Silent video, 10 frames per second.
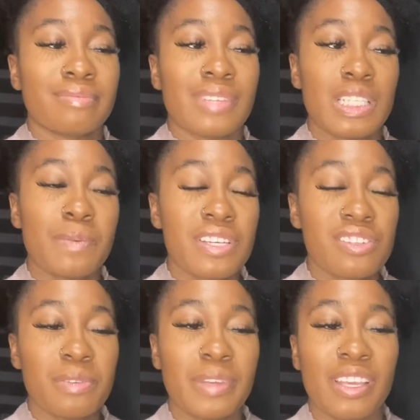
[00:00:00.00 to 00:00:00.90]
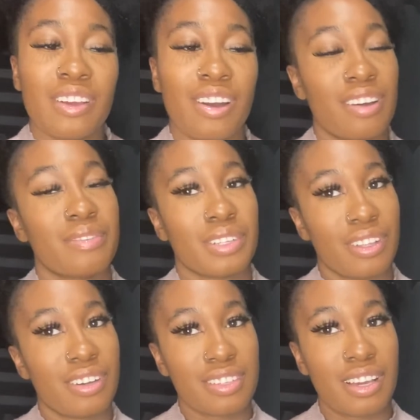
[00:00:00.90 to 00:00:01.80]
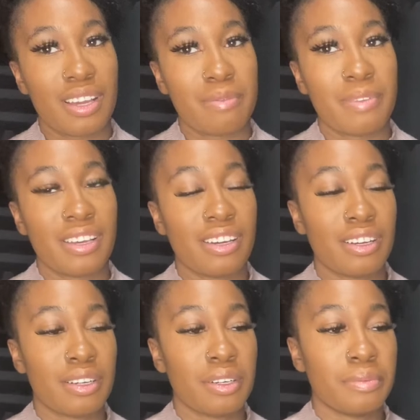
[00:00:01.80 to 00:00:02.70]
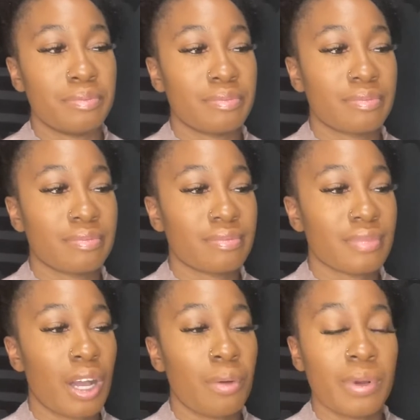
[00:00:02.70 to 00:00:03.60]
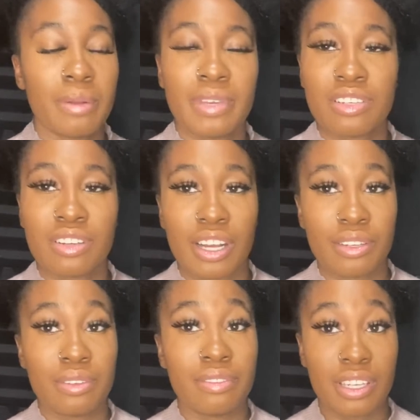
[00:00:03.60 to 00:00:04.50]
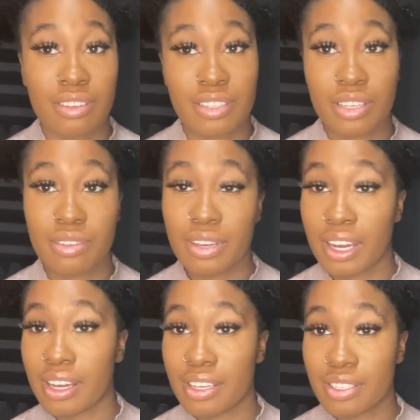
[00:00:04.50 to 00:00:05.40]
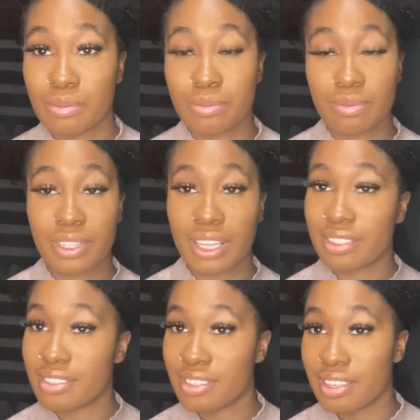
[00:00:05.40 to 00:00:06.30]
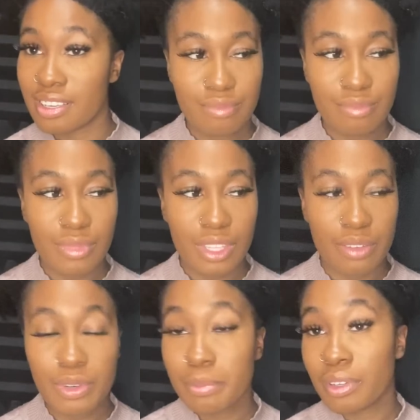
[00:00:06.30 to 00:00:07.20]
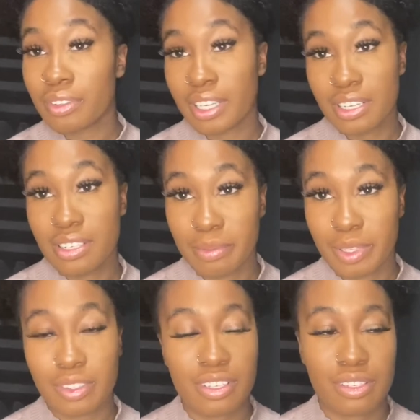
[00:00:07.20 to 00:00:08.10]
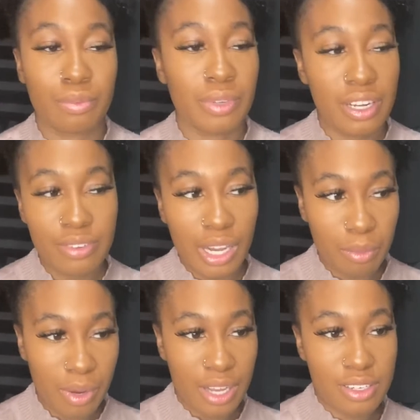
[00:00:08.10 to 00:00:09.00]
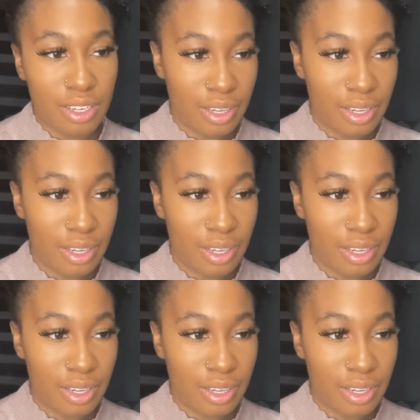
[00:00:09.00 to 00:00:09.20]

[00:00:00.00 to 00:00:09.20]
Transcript: especially being gone for a long time. I want to make sure I do videos that you guys like to see for both our entertainment, because whatever I watch,